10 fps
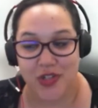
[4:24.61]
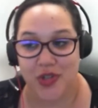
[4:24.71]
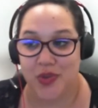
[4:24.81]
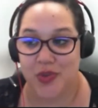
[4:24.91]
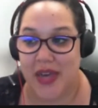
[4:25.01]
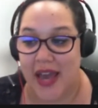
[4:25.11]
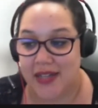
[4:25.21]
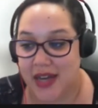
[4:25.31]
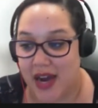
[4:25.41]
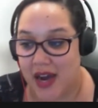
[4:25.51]
to
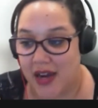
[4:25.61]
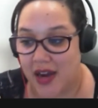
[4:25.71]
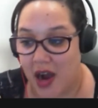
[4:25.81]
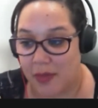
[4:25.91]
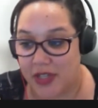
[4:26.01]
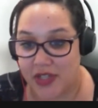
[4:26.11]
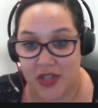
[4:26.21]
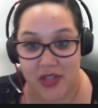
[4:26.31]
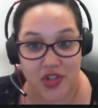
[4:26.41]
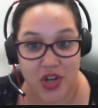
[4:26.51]
get copies
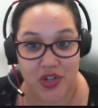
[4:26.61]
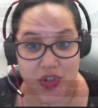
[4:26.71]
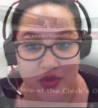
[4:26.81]
to the judge is